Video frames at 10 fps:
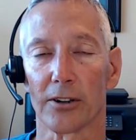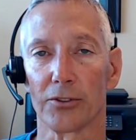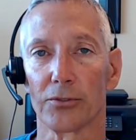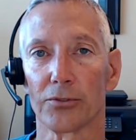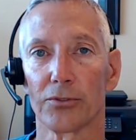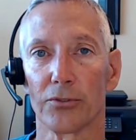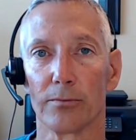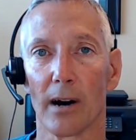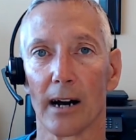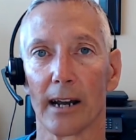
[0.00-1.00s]
used to
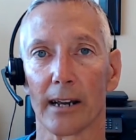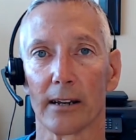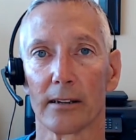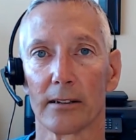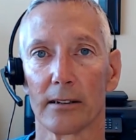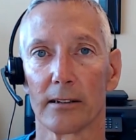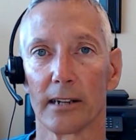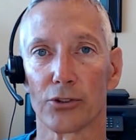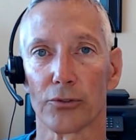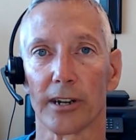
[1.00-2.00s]
buying
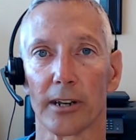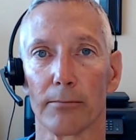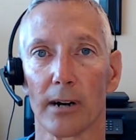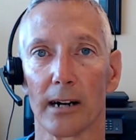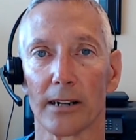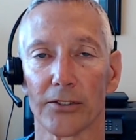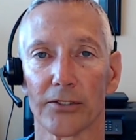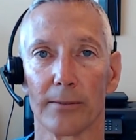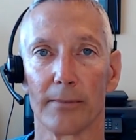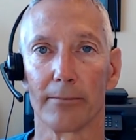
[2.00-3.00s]
and trading
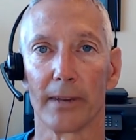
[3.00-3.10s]
bonds and